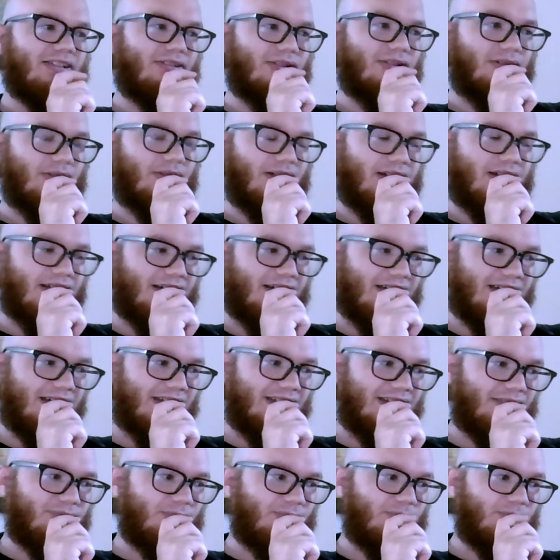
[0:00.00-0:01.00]

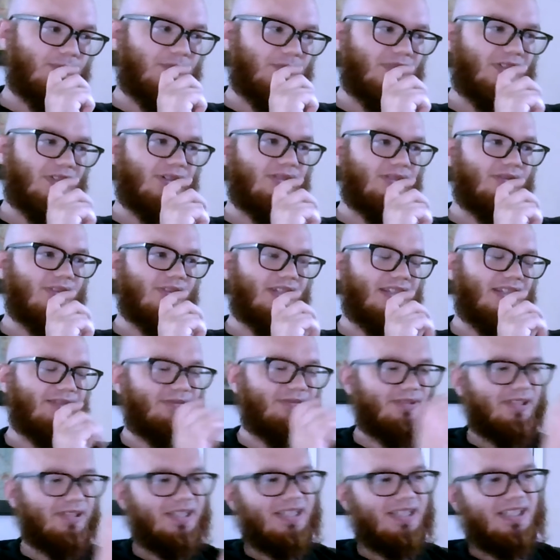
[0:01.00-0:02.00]
I
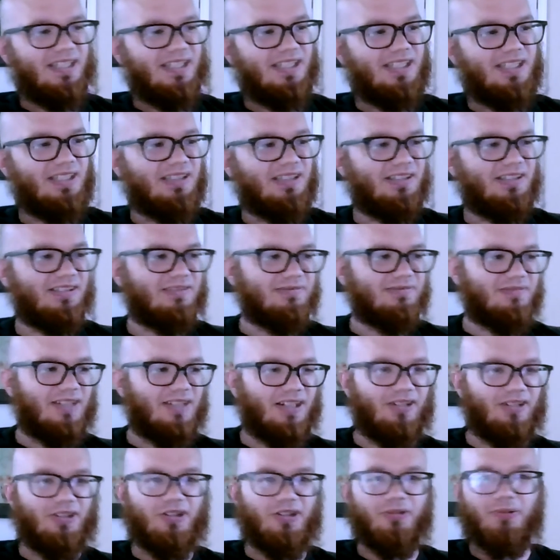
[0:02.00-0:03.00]

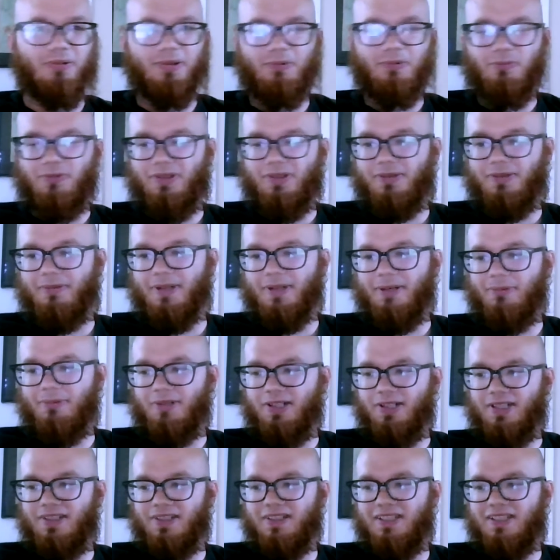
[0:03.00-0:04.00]
don't know what the right
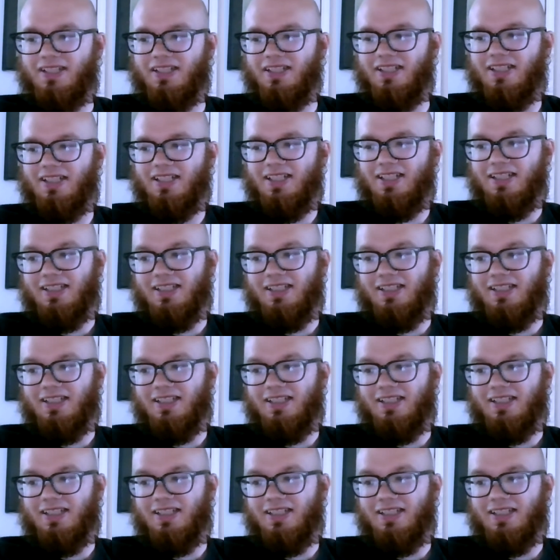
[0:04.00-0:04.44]
word is here,